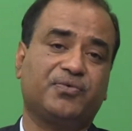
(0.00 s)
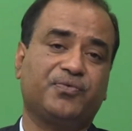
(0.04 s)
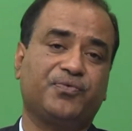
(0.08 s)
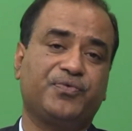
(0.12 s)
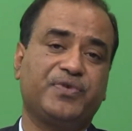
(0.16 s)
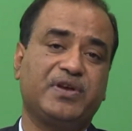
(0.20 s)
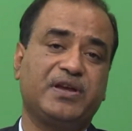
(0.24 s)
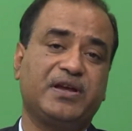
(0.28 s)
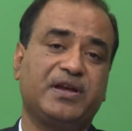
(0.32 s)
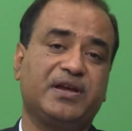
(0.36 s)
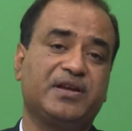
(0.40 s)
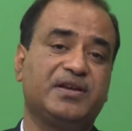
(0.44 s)

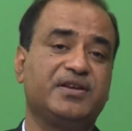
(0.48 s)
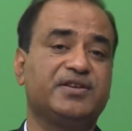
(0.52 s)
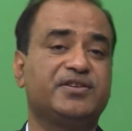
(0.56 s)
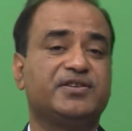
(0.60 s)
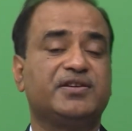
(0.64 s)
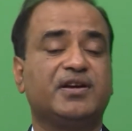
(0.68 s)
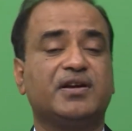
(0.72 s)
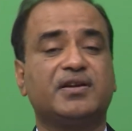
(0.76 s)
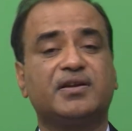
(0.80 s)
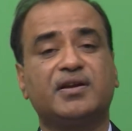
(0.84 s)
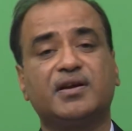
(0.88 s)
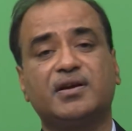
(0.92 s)
we
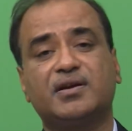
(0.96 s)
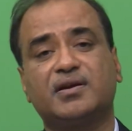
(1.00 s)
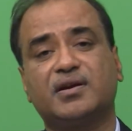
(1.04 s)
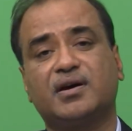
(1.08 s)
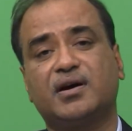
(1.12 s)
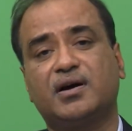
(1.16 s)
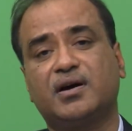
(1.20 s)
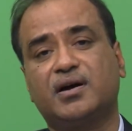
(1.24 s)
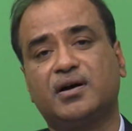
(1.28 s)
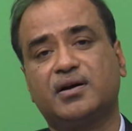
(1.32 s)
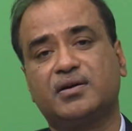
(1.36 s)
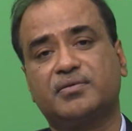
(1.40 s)
initiated
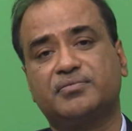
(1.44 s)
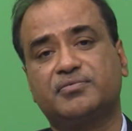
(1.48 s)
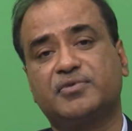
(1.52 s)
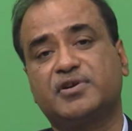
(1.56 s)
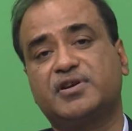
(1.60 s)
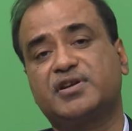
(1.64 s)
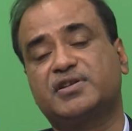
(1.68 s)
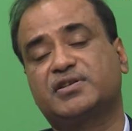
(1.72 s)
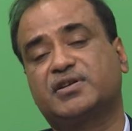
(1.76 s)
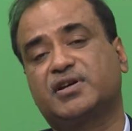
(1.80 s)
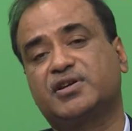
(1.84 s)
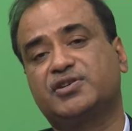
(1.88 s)
a
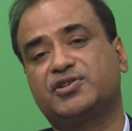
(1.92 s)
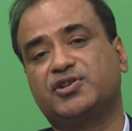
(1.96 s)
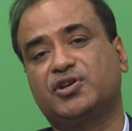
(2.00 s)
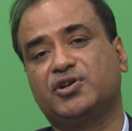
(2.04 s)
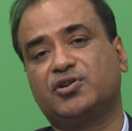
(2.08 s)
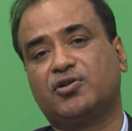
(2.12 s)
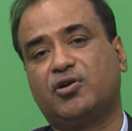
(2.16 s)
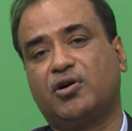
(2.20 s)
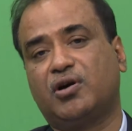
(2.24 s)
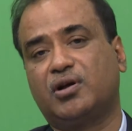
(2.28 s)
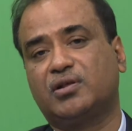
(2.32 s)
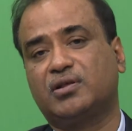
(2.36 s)

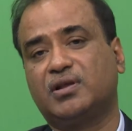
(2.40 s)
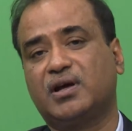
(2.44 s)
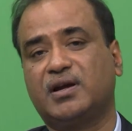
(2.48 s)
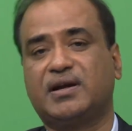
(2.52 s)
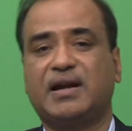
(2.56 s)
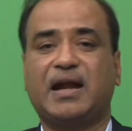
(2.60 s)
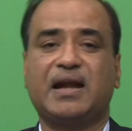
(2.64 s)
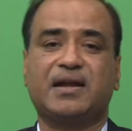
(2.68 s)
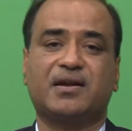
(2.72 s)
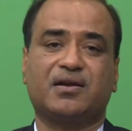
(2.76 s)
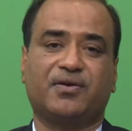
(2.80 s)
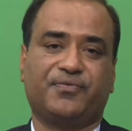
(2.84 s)
discussion on the
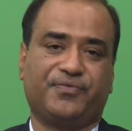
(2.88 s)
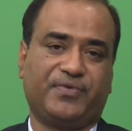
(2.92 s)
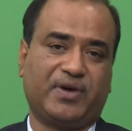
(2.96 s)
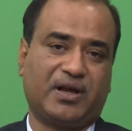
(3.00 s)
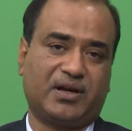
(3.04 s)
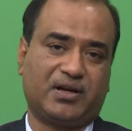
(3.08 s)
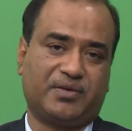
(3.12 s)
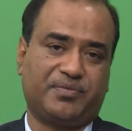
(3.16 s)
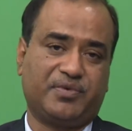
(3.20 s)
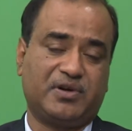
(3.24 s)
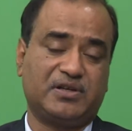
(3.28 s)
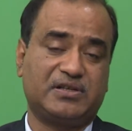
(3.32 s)
random
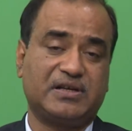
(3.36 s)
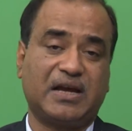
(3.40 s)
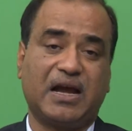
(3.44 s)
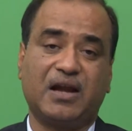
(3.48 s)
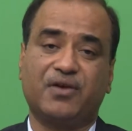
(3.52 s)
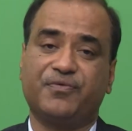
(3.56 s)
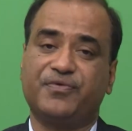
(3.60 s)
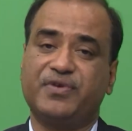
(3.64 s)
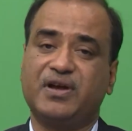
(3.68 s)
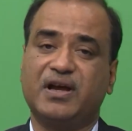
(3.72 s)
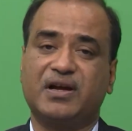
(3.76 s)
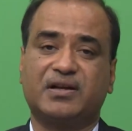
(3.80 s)
variables
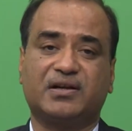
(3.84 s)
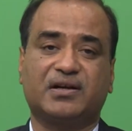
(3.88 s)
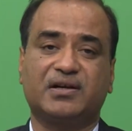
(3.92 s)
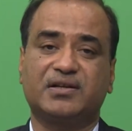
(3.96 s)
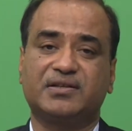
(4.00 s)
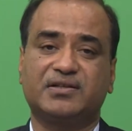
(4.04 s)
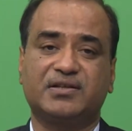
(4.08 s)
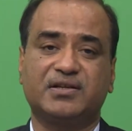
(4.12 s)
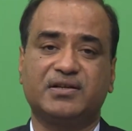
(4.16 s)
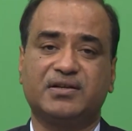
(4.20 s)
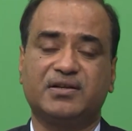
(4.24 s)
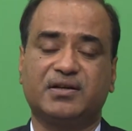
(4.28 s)
and we had
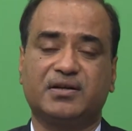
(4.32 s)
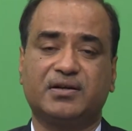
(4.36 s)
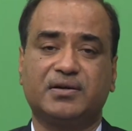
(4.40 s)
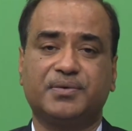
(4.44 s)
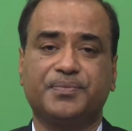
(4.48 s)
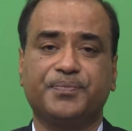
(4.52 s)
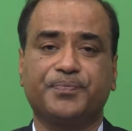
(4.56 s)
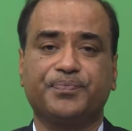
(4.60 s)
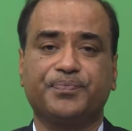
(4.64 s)
considered